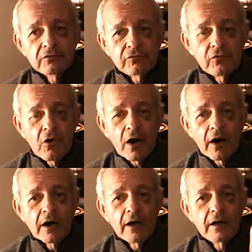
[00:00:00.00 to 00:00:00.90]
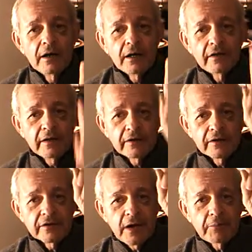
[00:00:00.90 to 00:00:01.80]
4, and then the
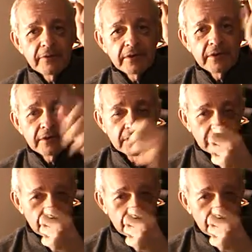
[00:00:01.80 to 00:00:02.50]
top being the